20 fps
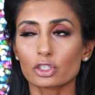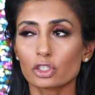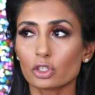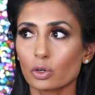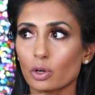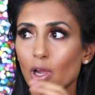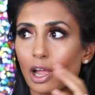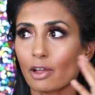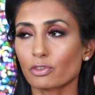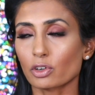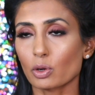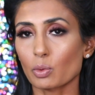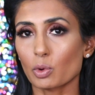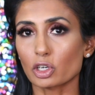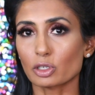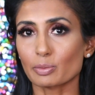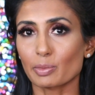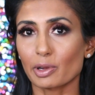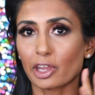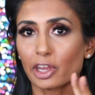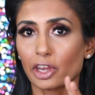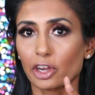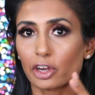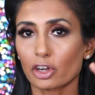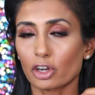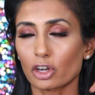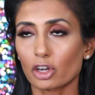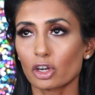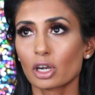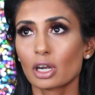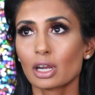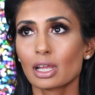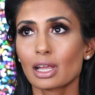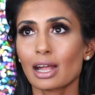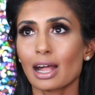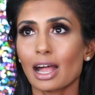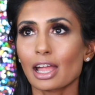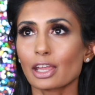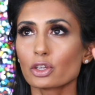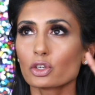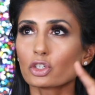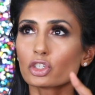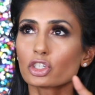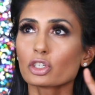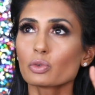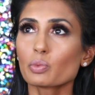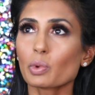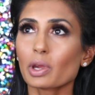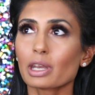So after I wash my hair, I usually